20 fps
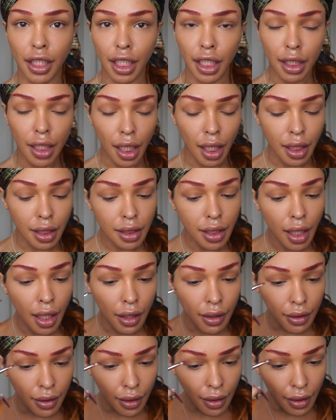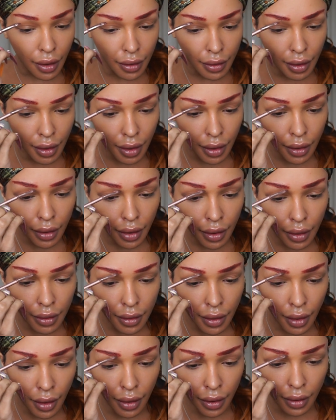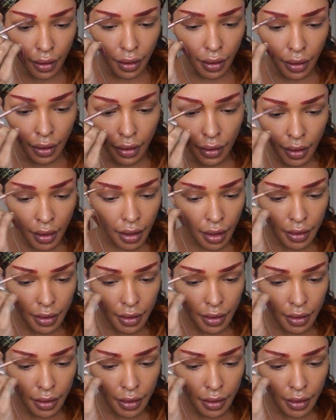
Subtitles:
looking thick as hell, girl. Looking thick as hell, girl.